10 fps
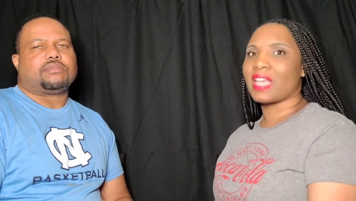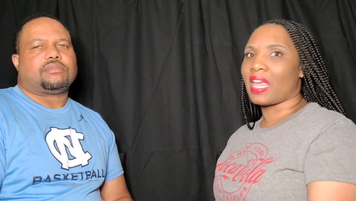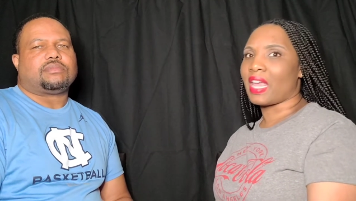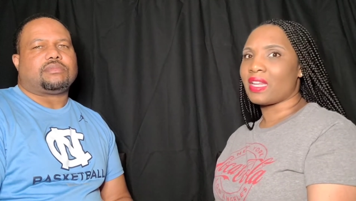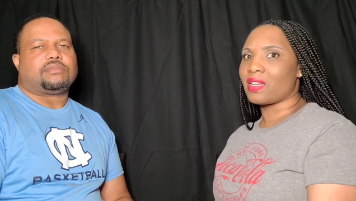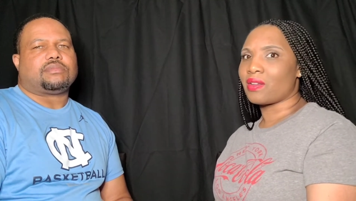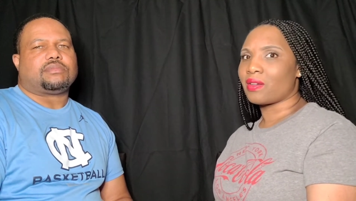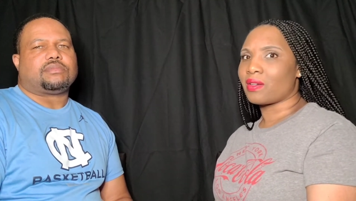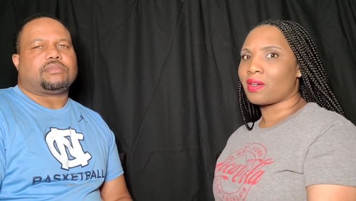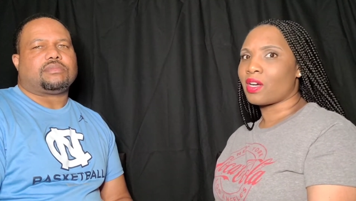Speaker 1: to eight
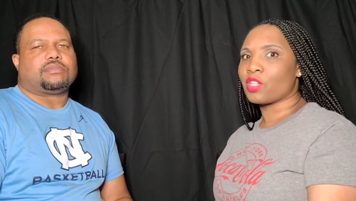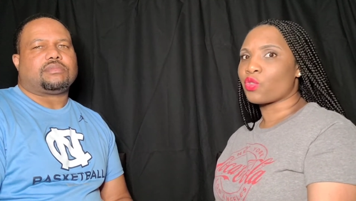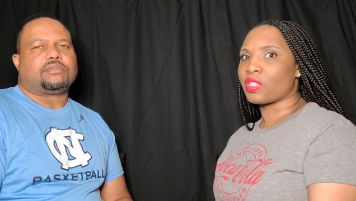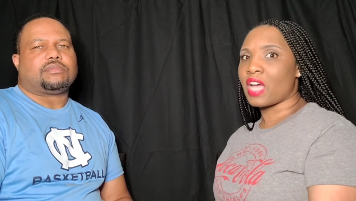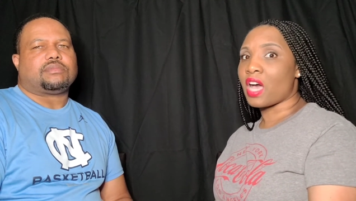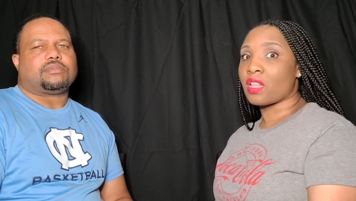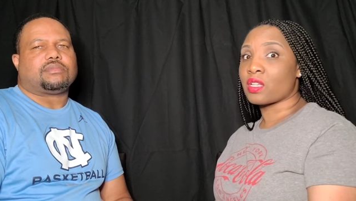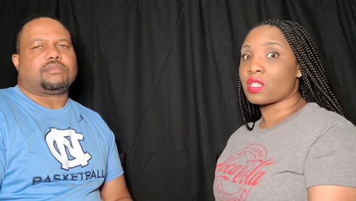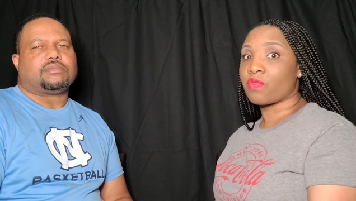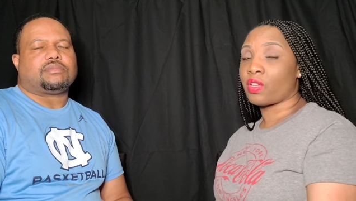hundred
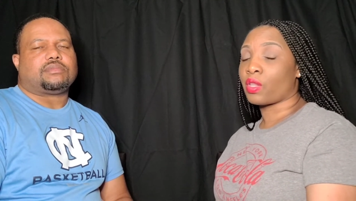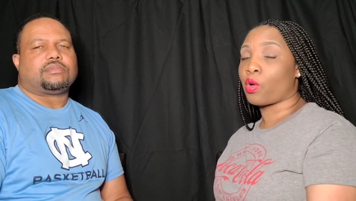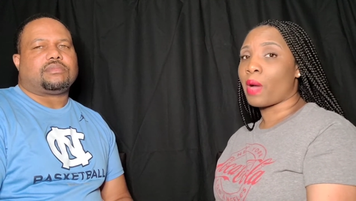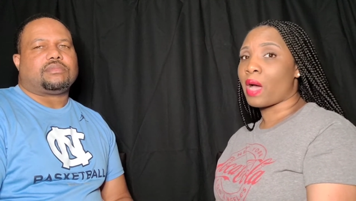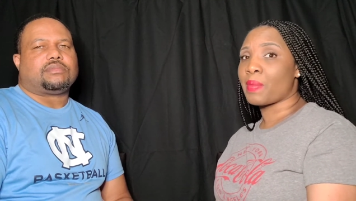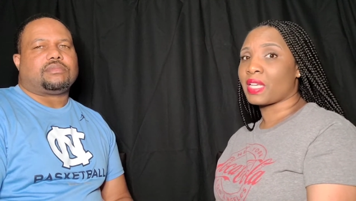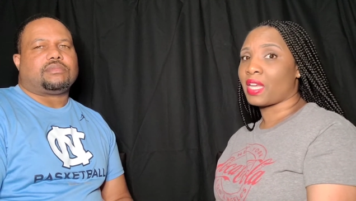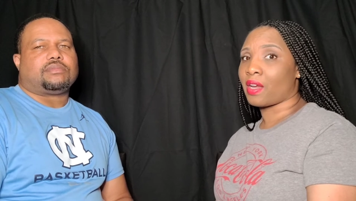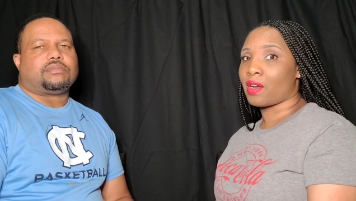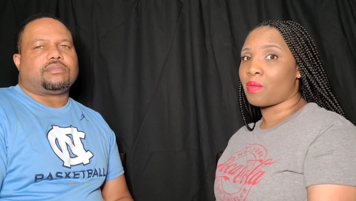dollars for the
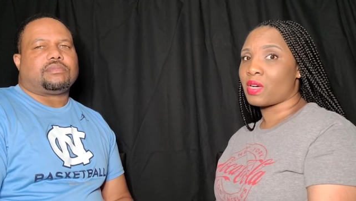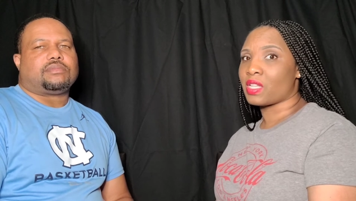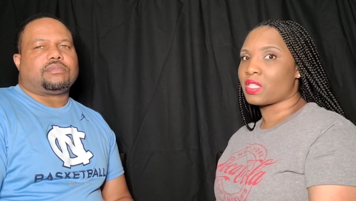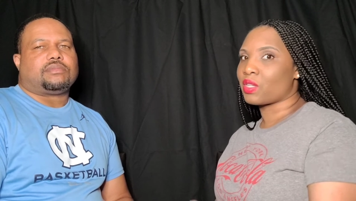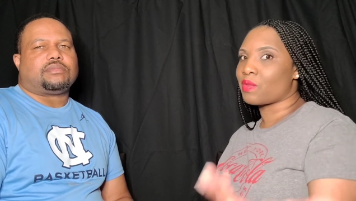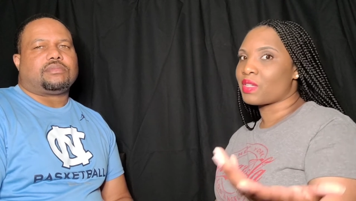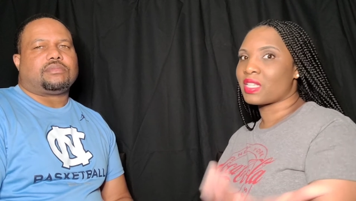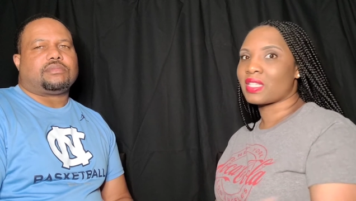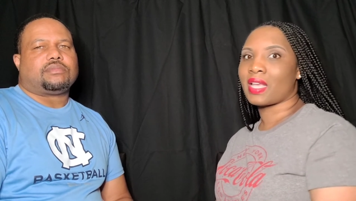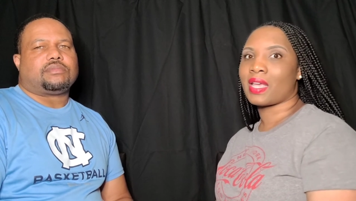Obamacare a month. So it
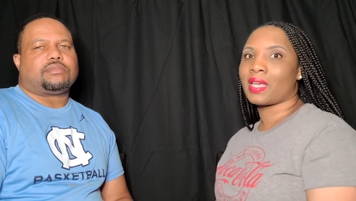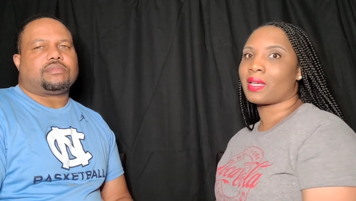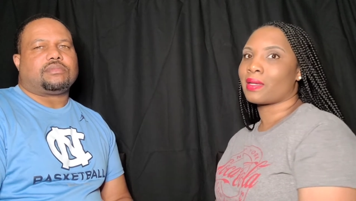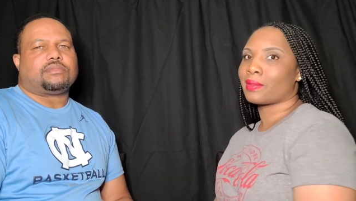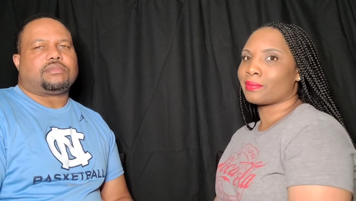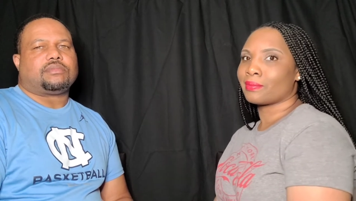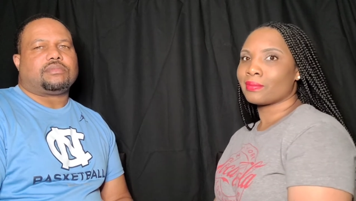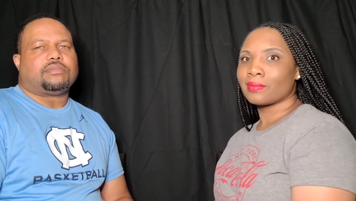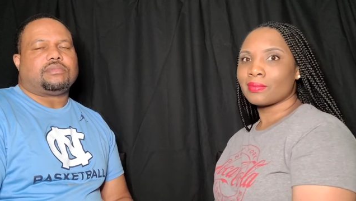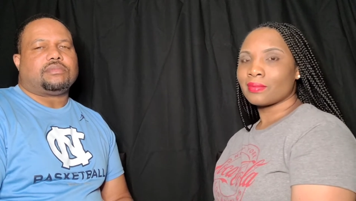was just like,
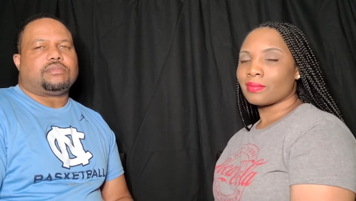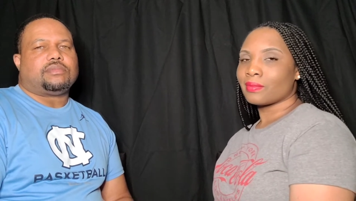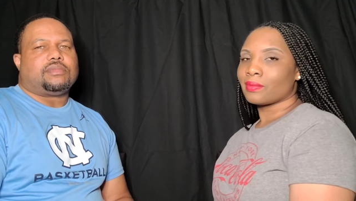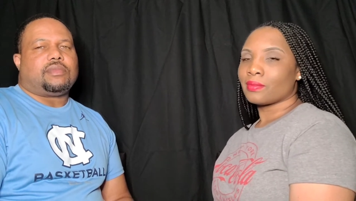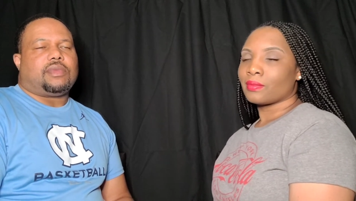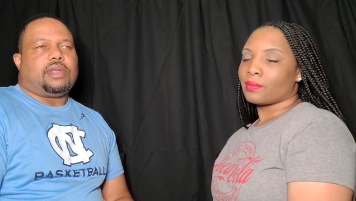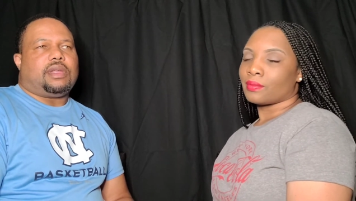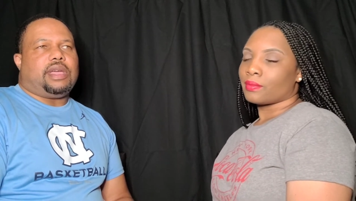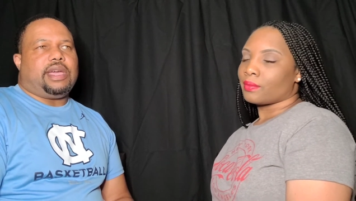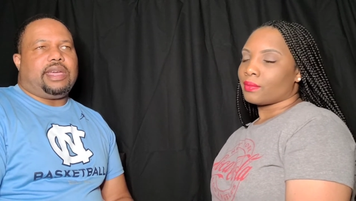
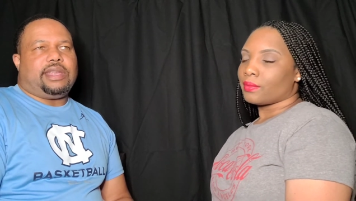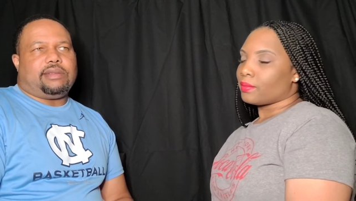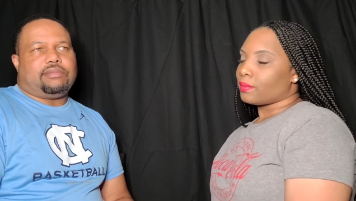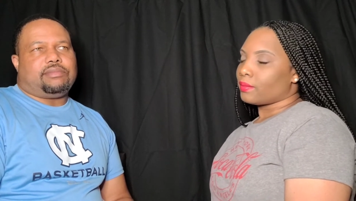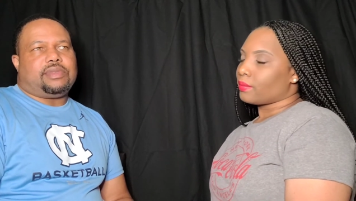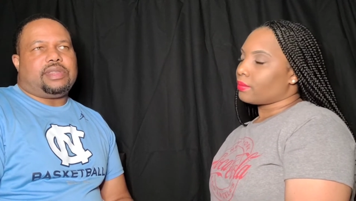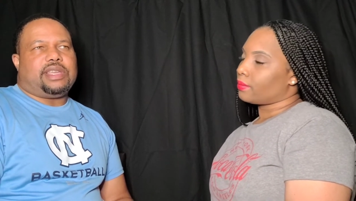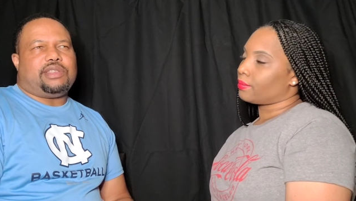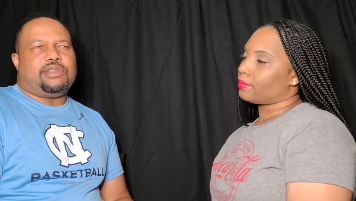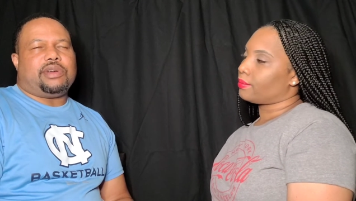
Speaker 2: yeah, and
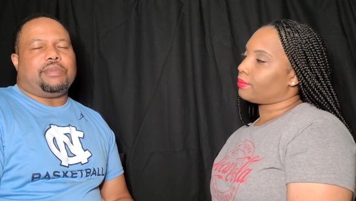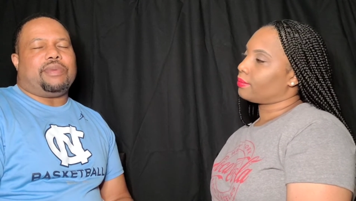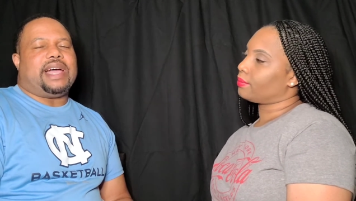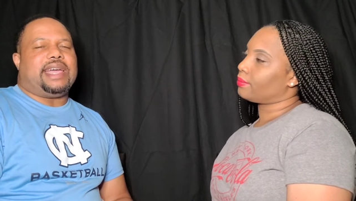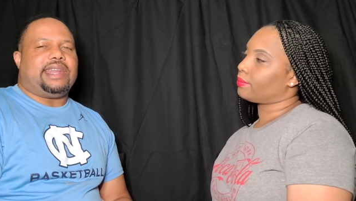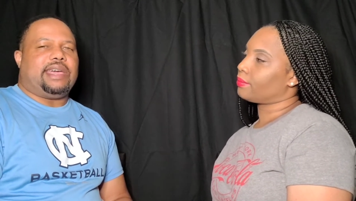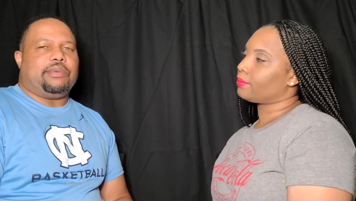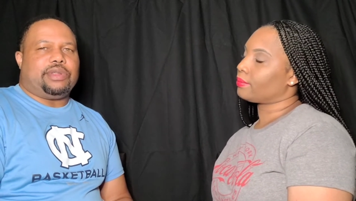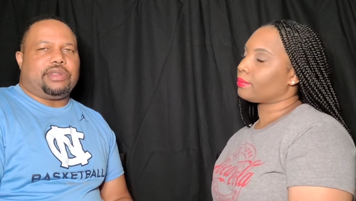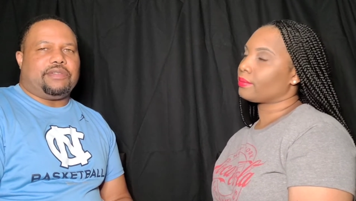then you combine
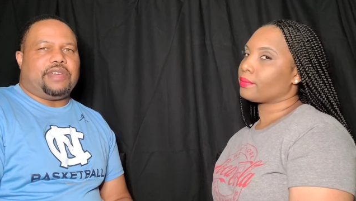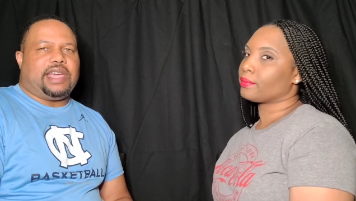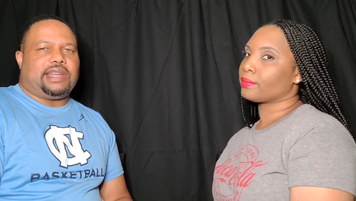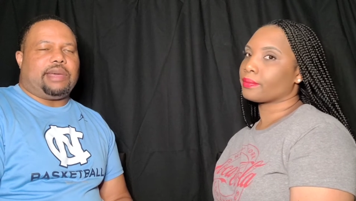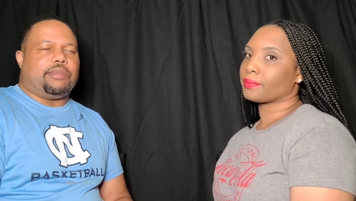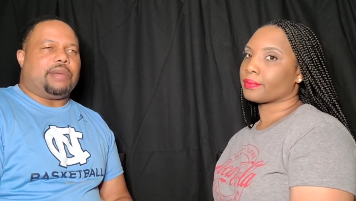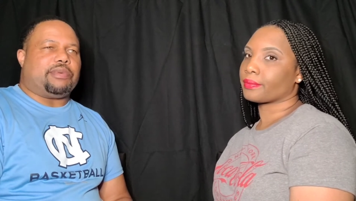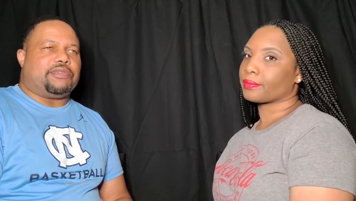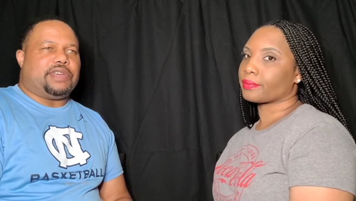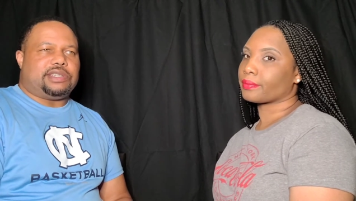that with the fact that my
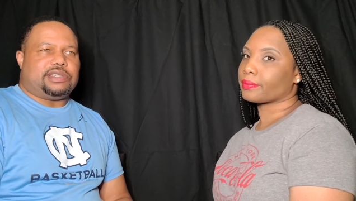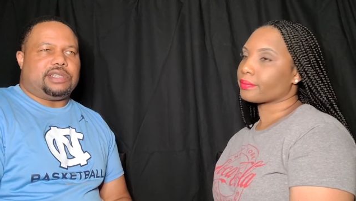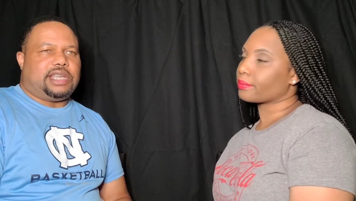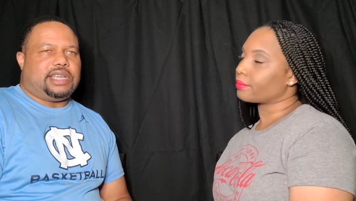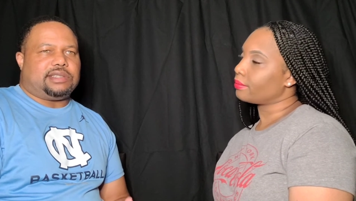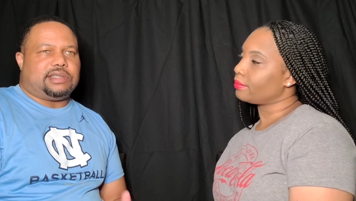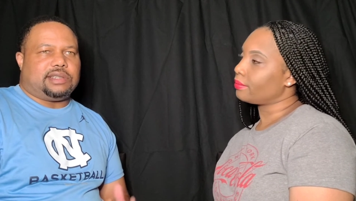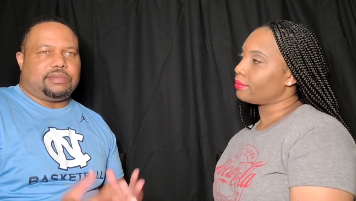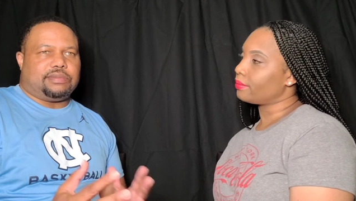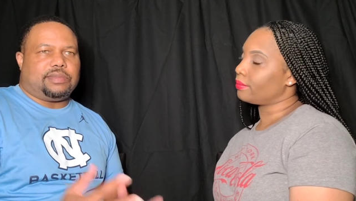profession as
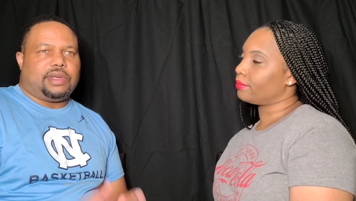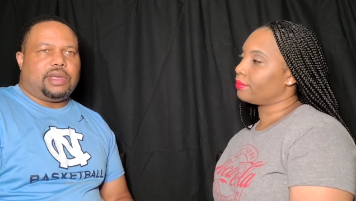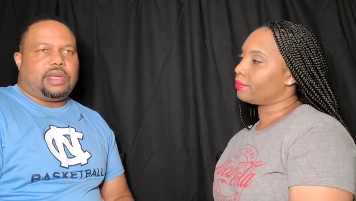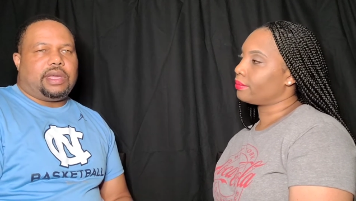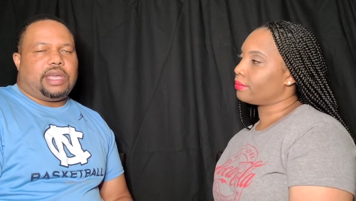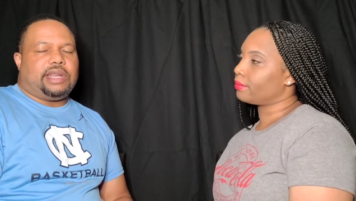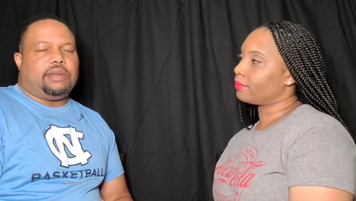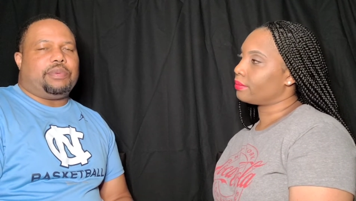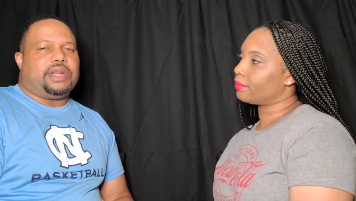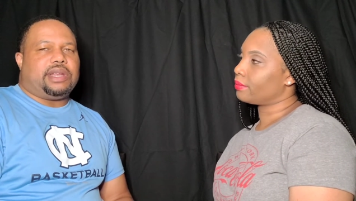a
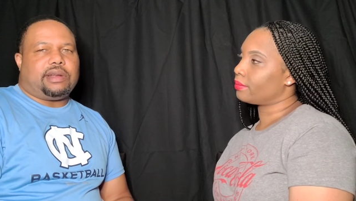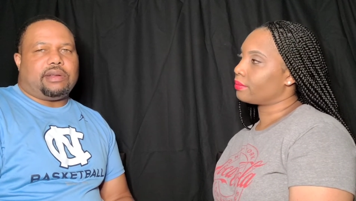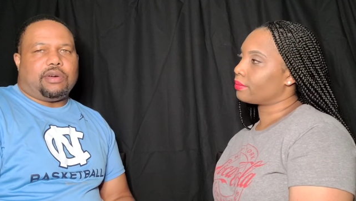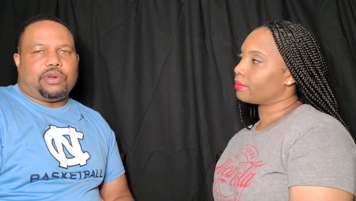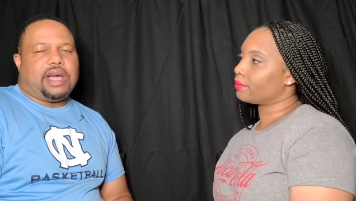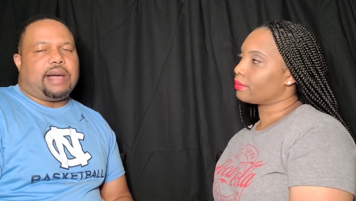independent owner